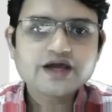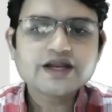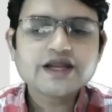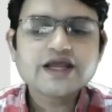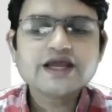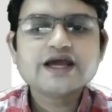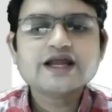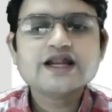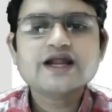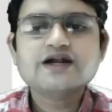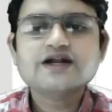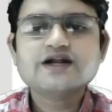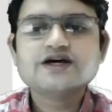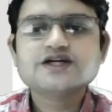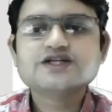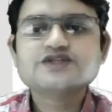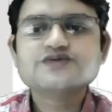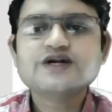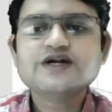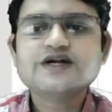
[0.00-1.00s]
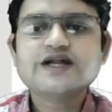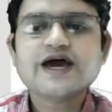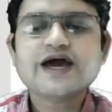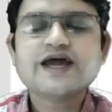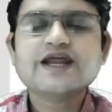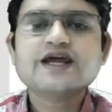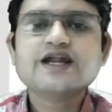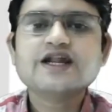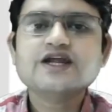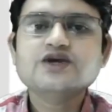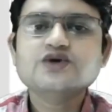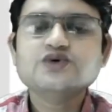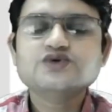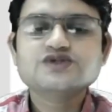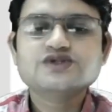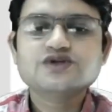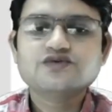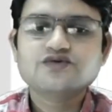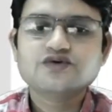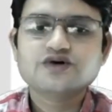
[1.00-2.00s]
Greek letters, we'll directly use
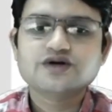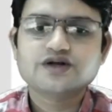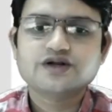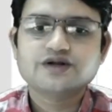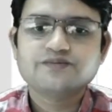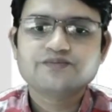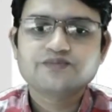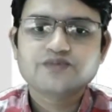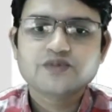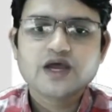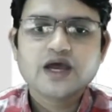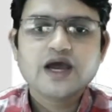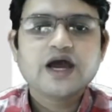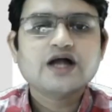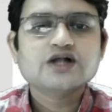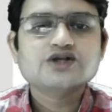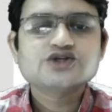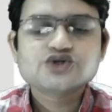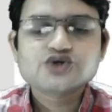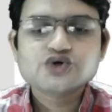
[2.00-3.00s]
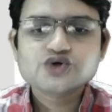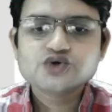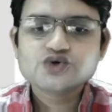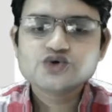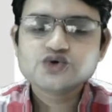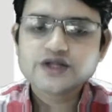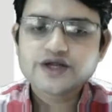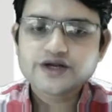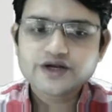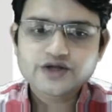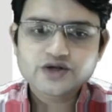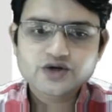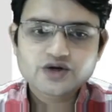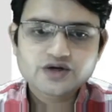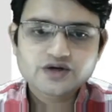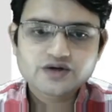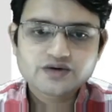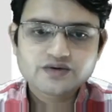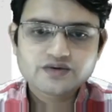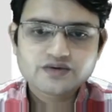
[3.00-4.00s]
the word. I'll show you later
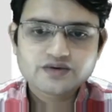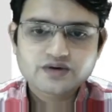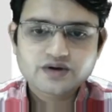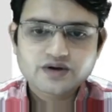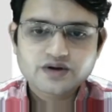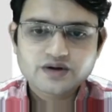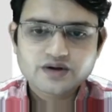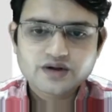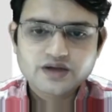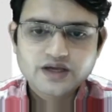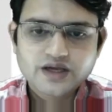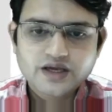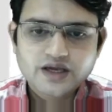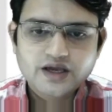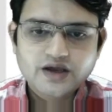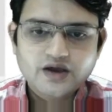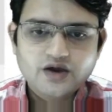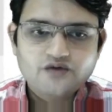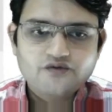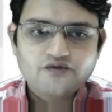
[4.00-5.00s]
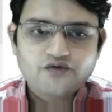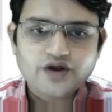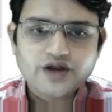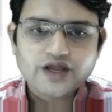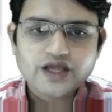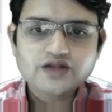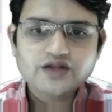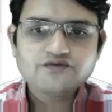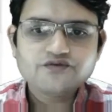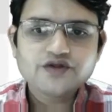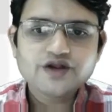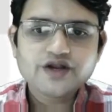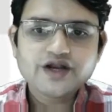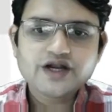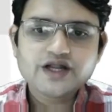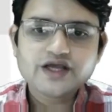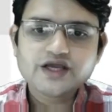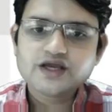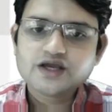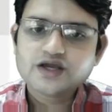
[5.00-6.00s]
on. For
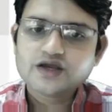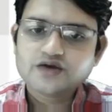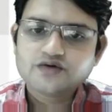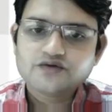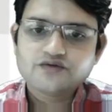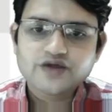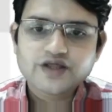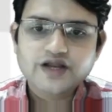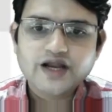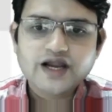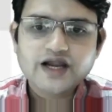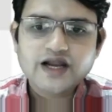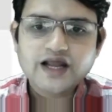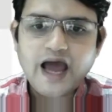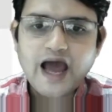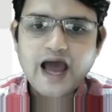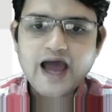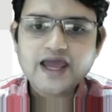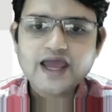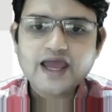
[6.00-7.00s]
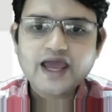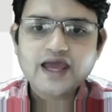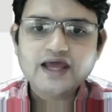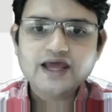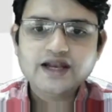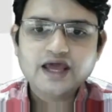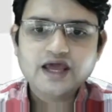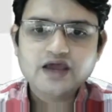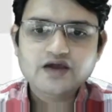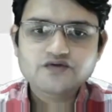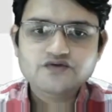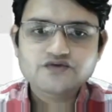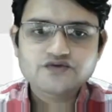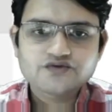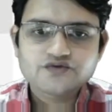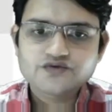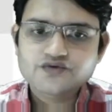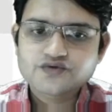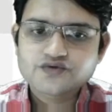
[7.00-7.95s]
infinity, we write I and F.